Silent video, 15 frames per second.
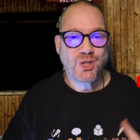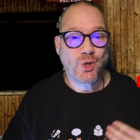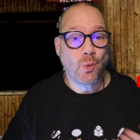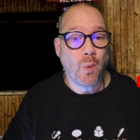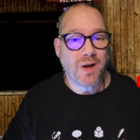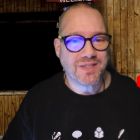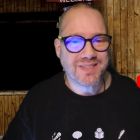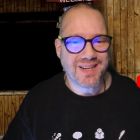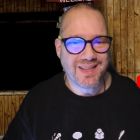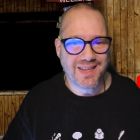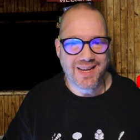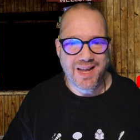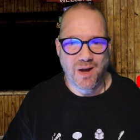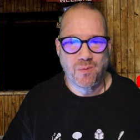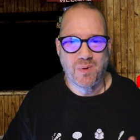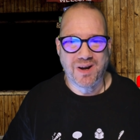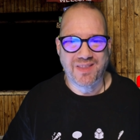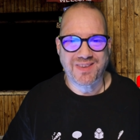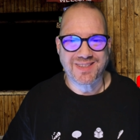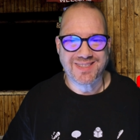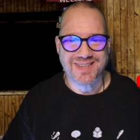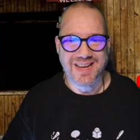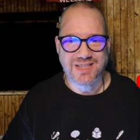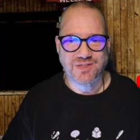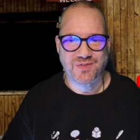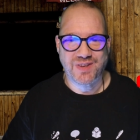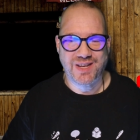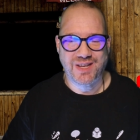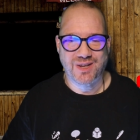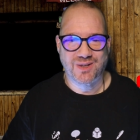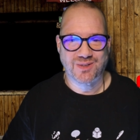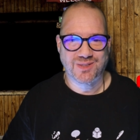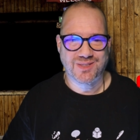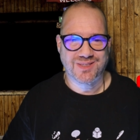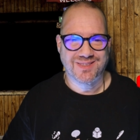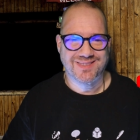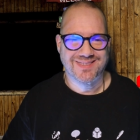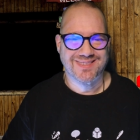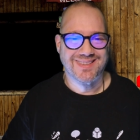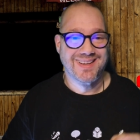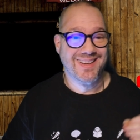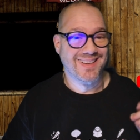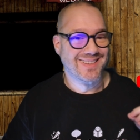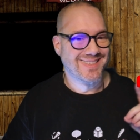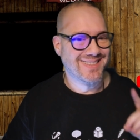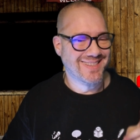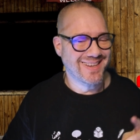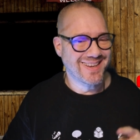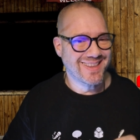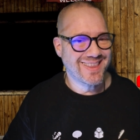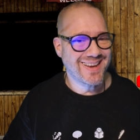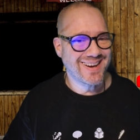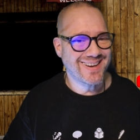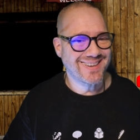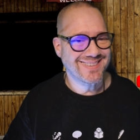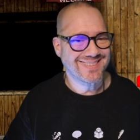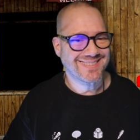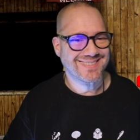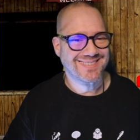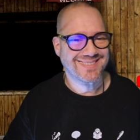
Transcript: You'll want to click on one of these next videos. See you there!